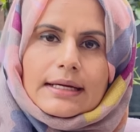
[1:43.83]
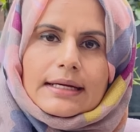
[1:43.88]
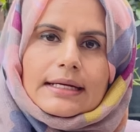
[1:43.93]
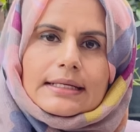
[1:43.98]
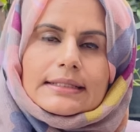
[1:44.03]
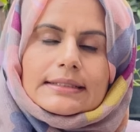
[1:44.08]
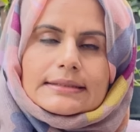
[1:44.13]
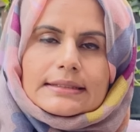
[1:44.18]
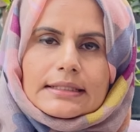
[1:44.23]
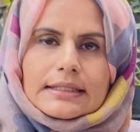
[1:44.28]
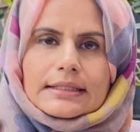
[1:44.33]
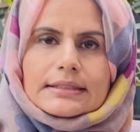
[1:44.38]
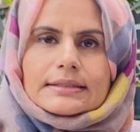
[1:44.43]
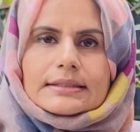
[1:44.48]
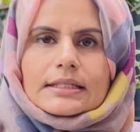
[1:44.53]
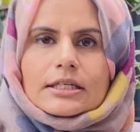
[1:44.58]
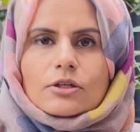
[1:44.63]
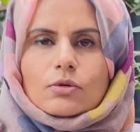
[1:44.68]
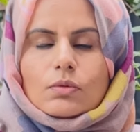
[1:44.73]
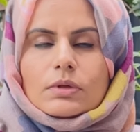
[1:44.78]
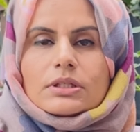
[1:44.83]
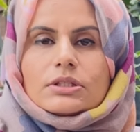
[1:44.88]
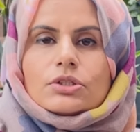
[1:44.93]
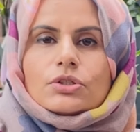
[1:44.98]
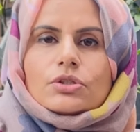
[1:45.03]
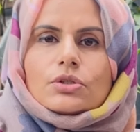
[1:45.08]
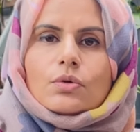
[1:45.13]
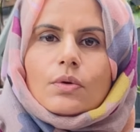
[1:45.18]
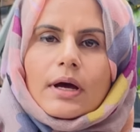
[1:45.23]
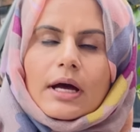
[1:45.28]
it is easier
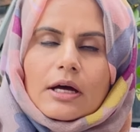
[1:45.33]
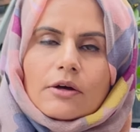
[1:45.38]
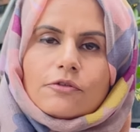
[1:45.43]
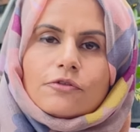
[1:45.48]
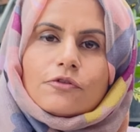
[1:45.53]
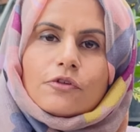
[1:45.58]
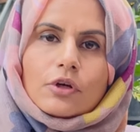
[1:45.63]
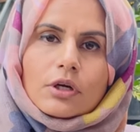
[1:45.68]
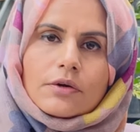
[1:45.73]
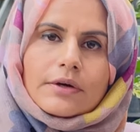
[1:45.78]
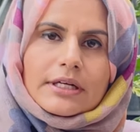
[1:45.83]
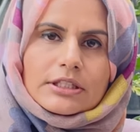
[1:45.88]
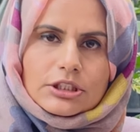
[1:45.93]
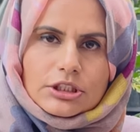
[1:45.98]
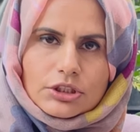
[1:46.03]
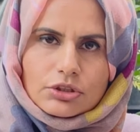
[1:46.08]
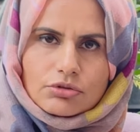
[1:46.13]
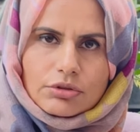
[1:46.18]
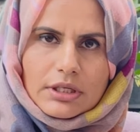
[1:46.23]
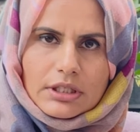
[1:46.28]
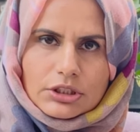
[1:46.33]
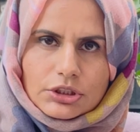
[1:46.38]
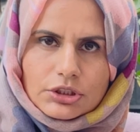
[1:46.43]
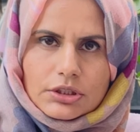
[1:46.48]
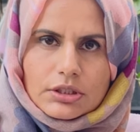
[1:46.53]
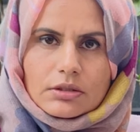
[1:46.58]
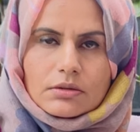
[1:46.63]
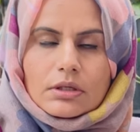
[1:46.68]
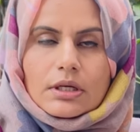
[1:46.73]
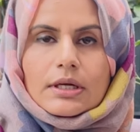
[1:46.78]
once you have full
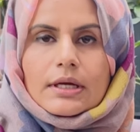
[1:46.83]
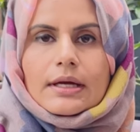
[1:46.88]
registration,